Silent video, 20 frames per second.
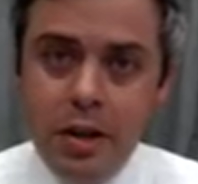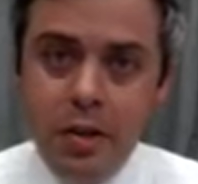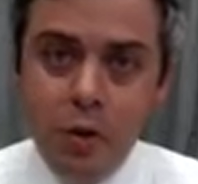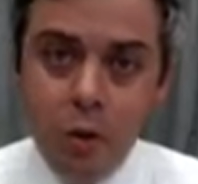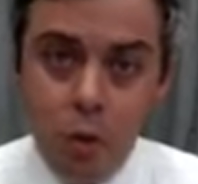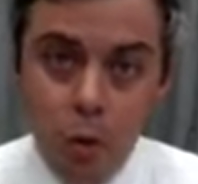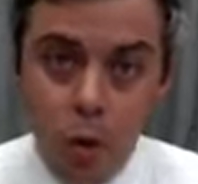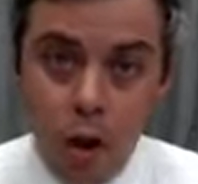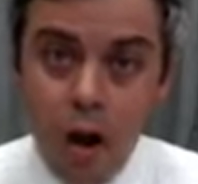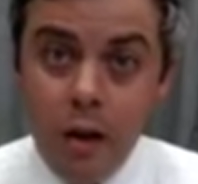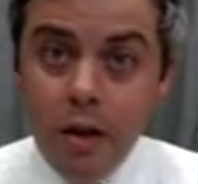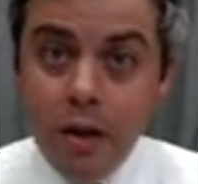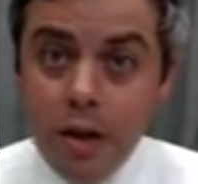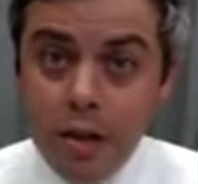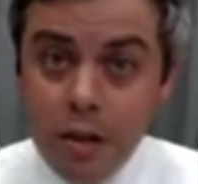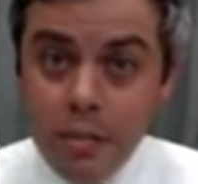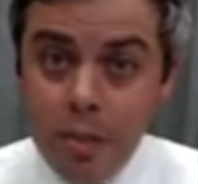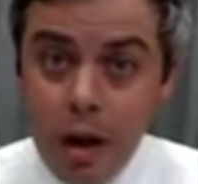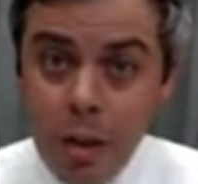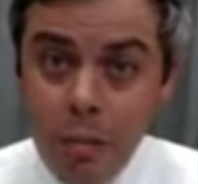requiring
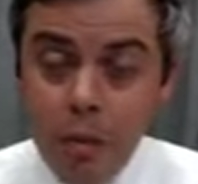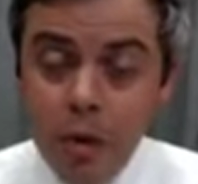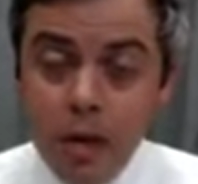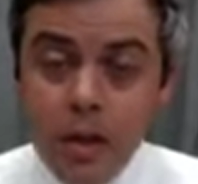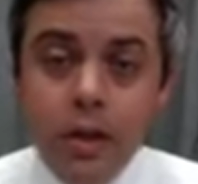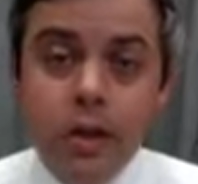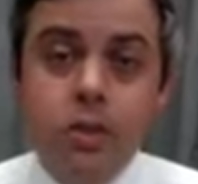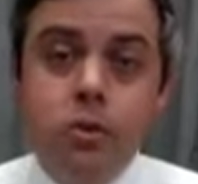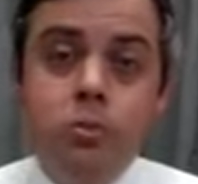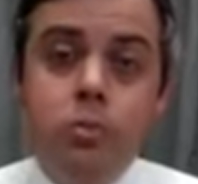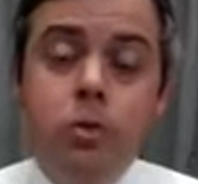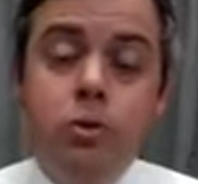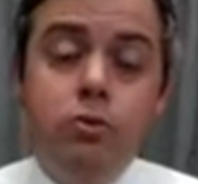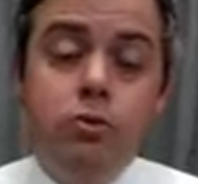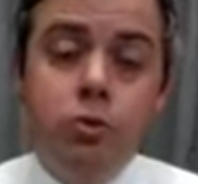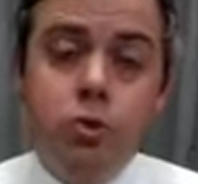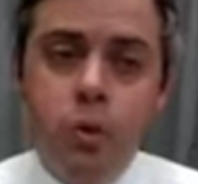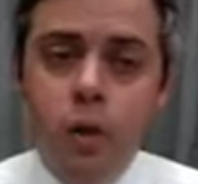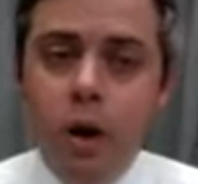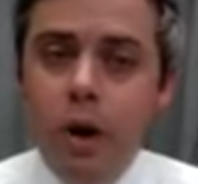the public as well as
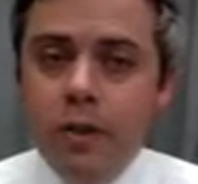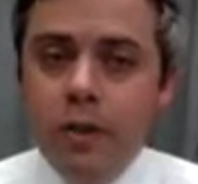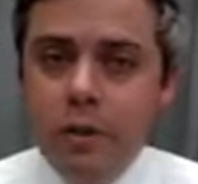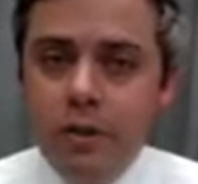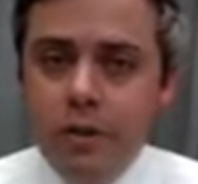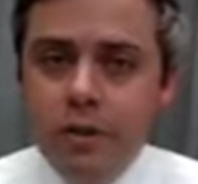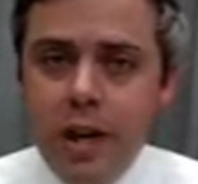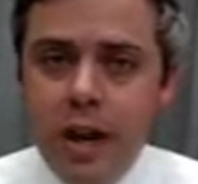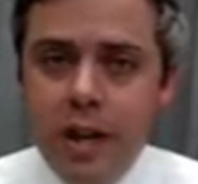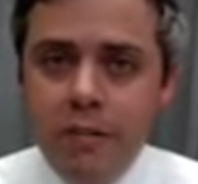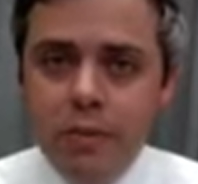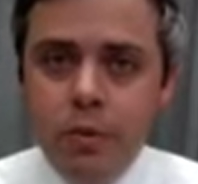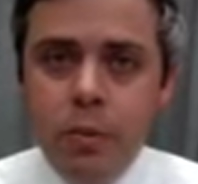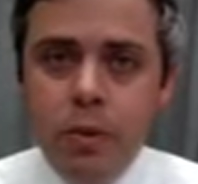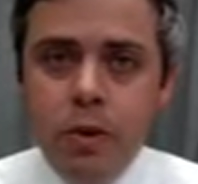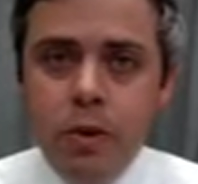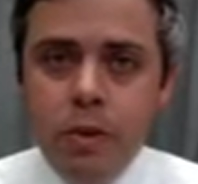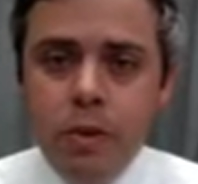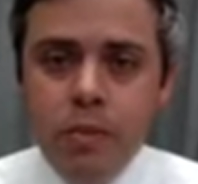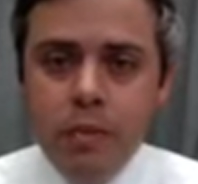requiring their staff to
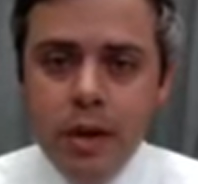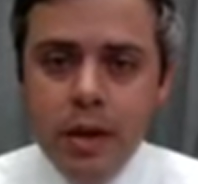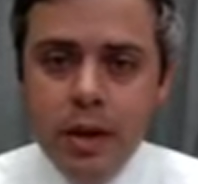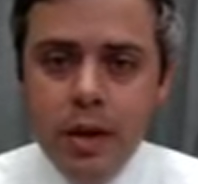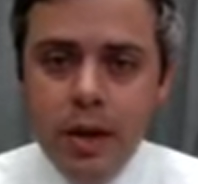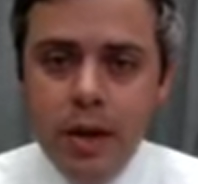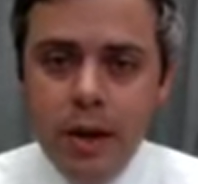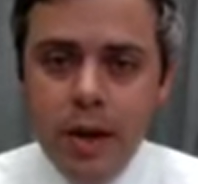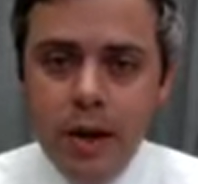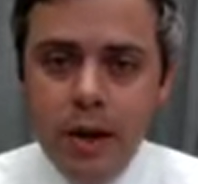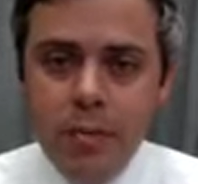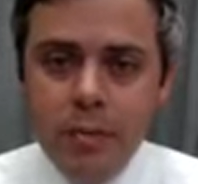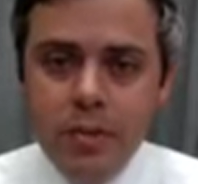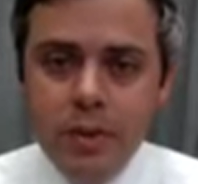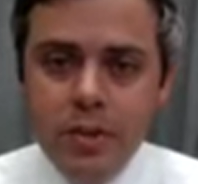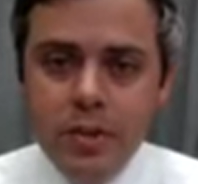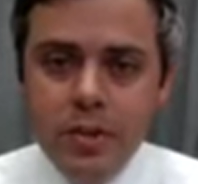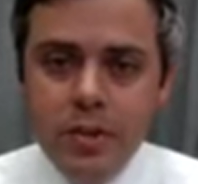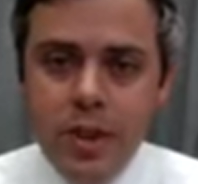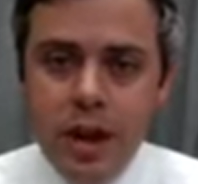wear them.
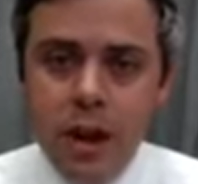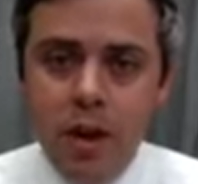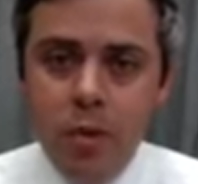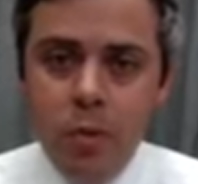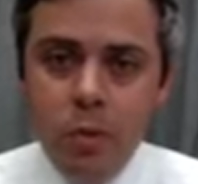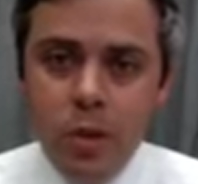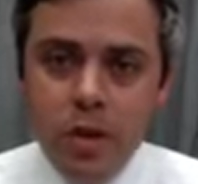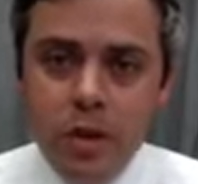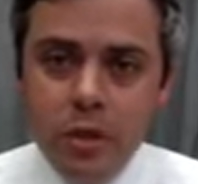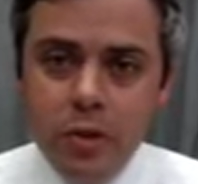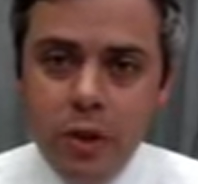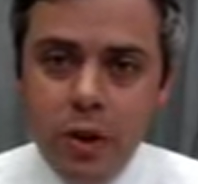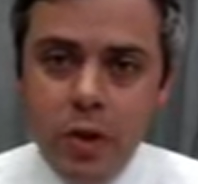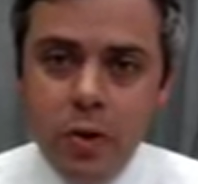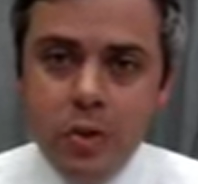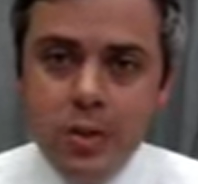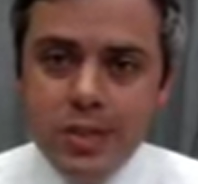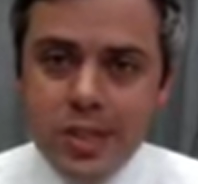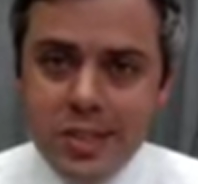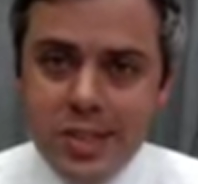This is how we are
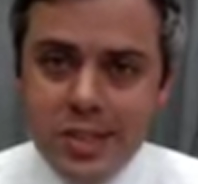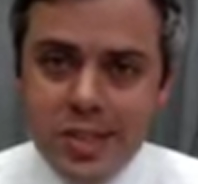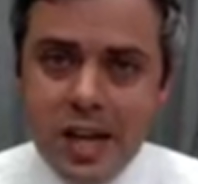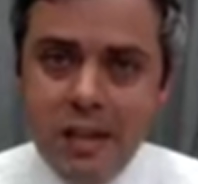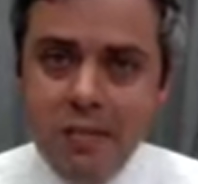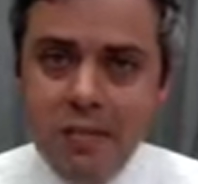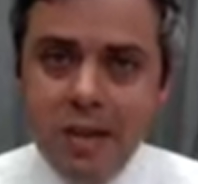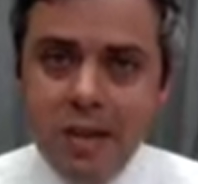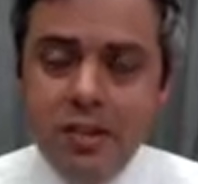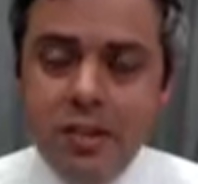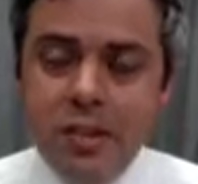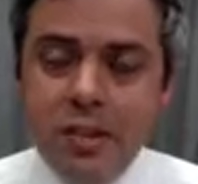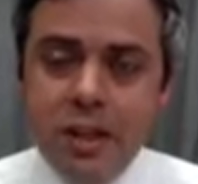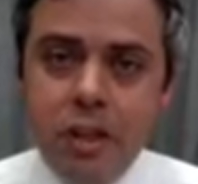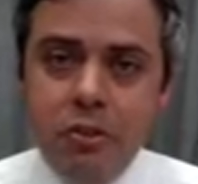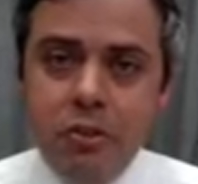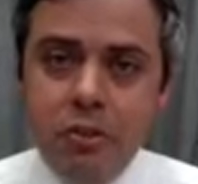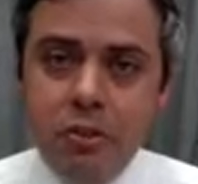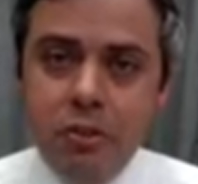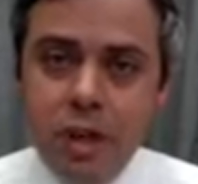known as a safe
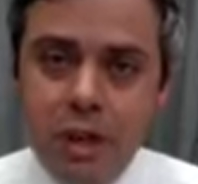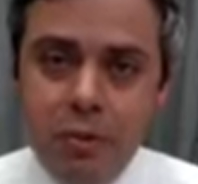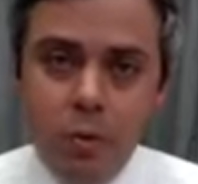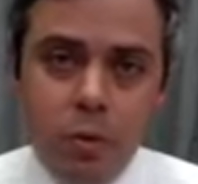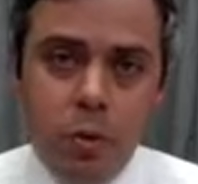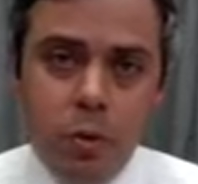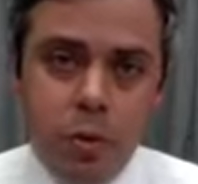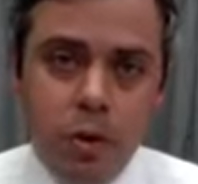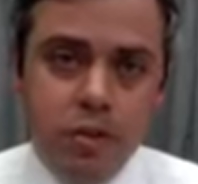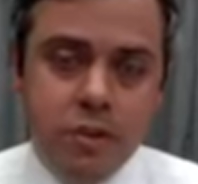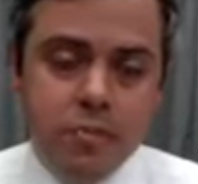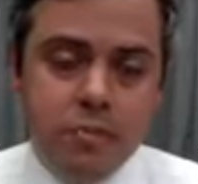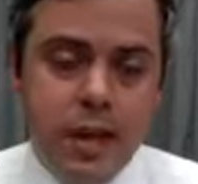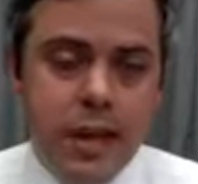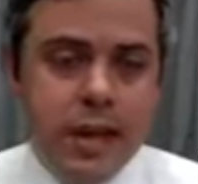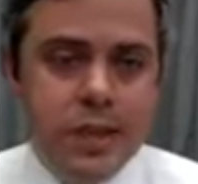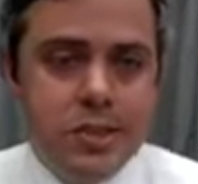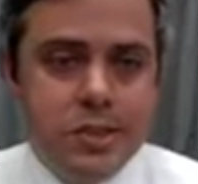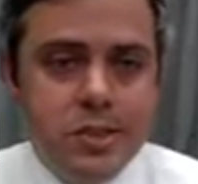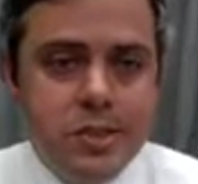destination when everyone wears a
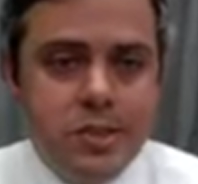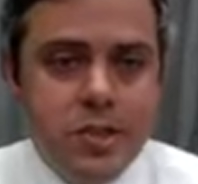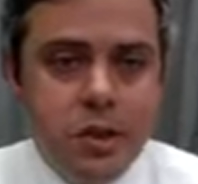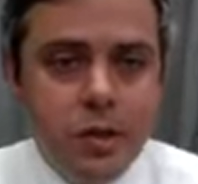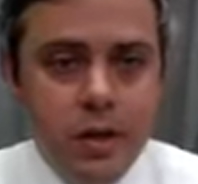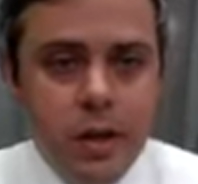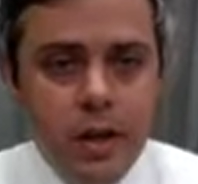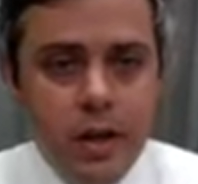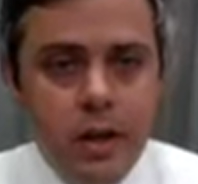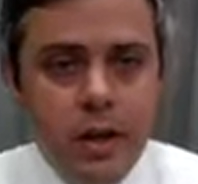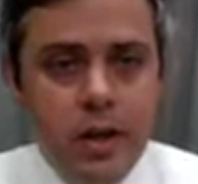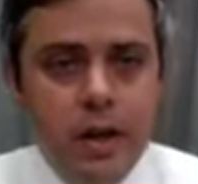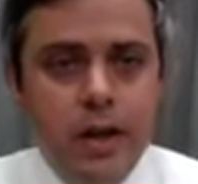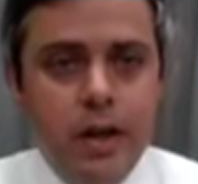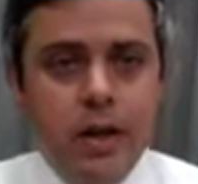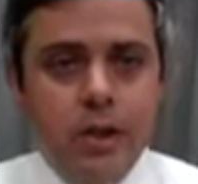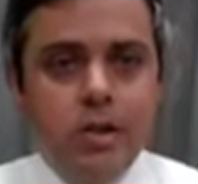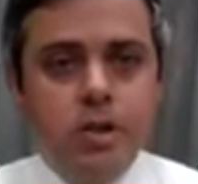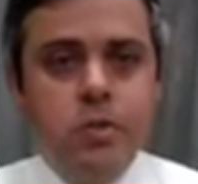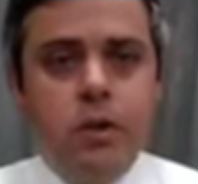mask. And so
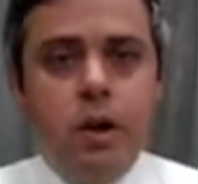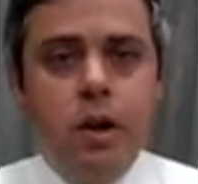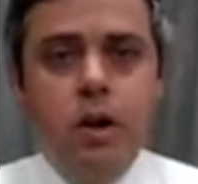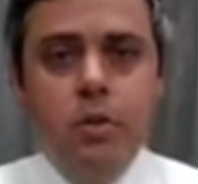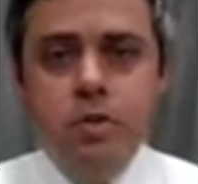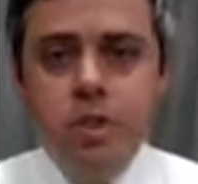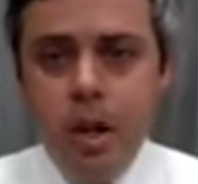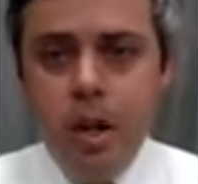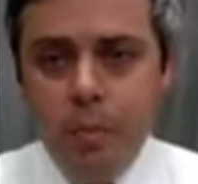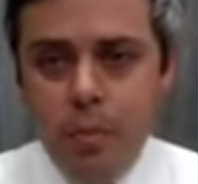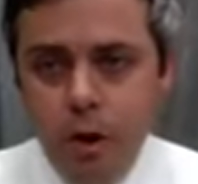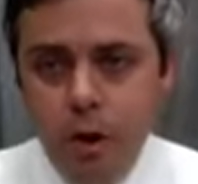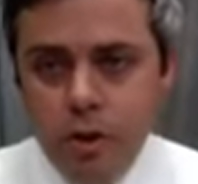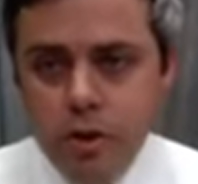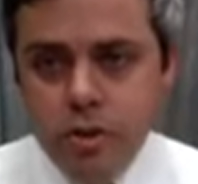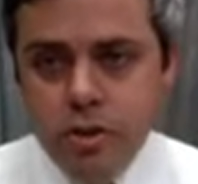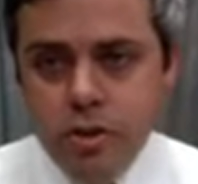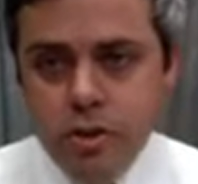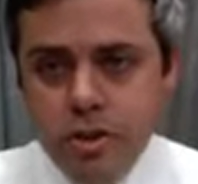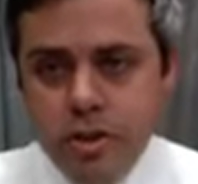to our hotel
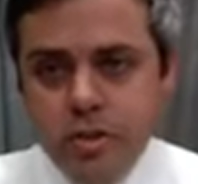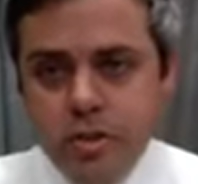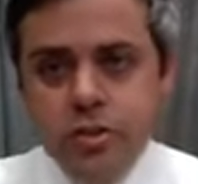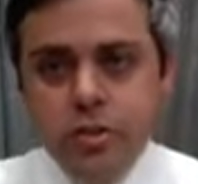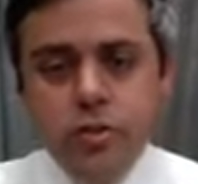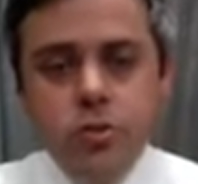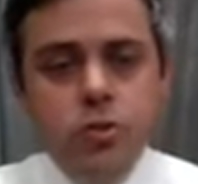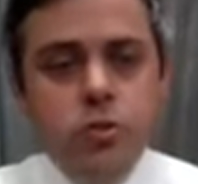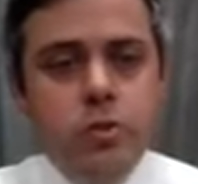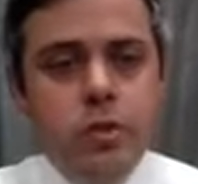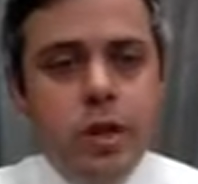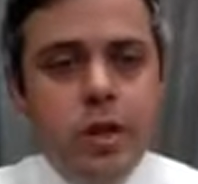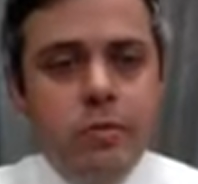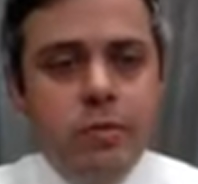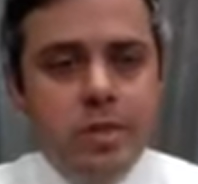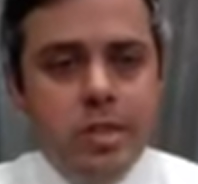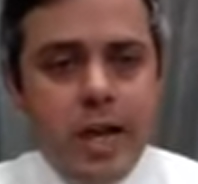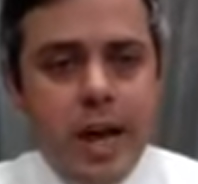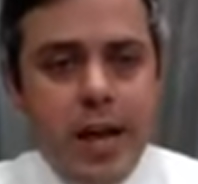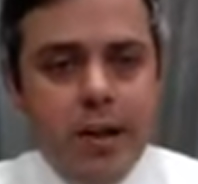partners in the zoo and
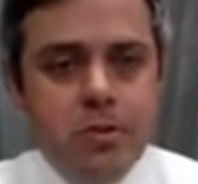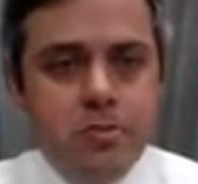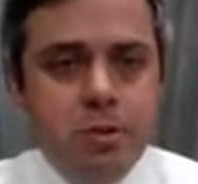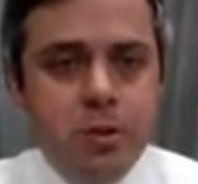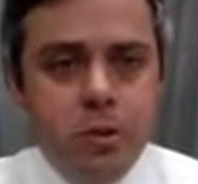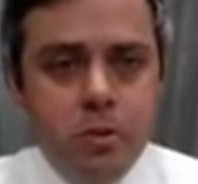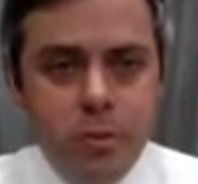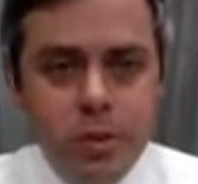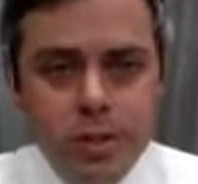Visit Hattiesburg, we